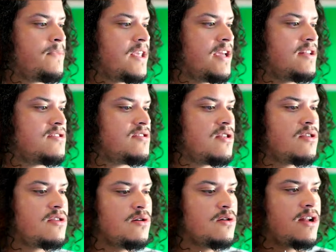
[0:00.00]
into the
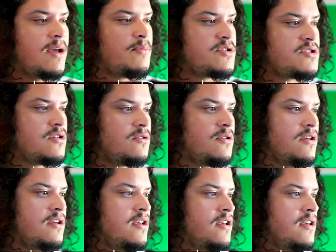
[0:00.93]
third episode.
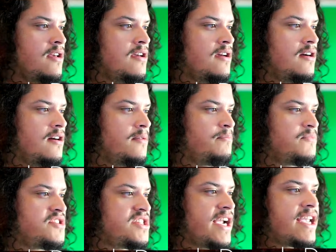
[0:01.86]

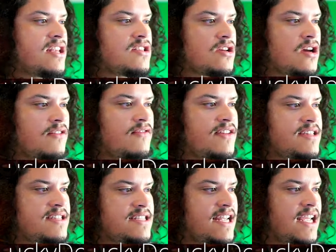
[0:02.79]
Second of
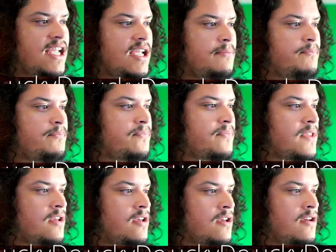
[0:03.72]
his name.
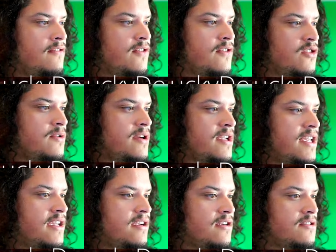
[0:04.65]
For 3
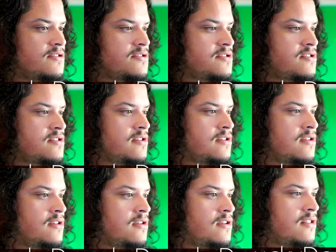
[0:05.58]
years,
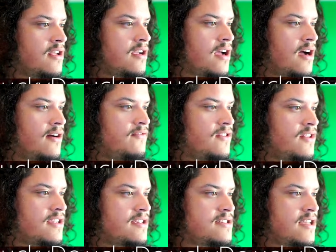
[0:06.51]
the
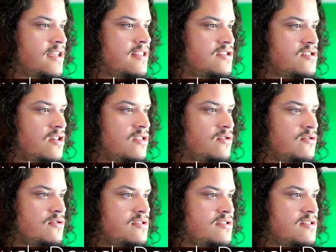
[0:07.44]
conflicts in the
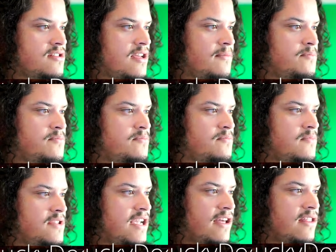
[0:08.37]
southern steppe,
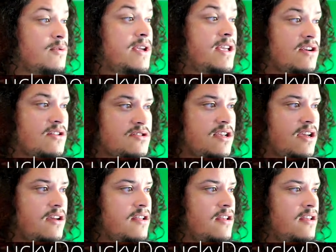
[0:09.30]
yeah, 3 years,
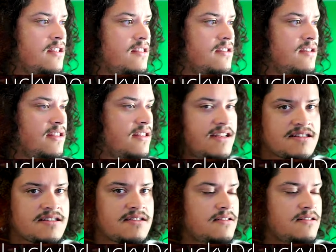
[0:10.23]
yeah, that
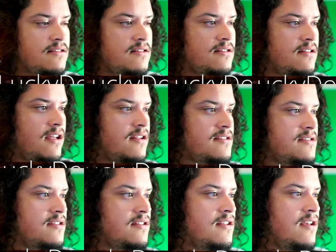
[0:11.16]
is
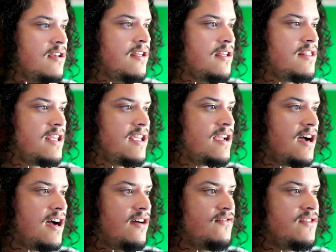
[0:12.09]
it. The
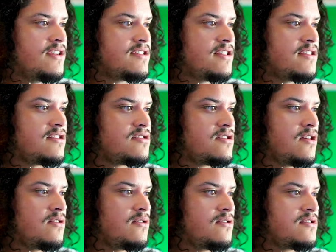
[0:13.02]
conflicts in the
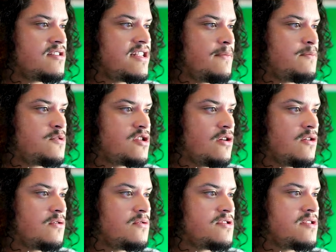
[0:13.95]
southern
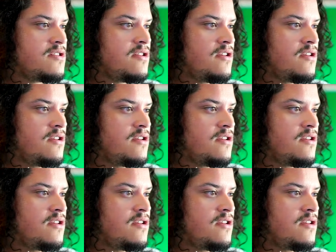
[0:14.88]
stepstones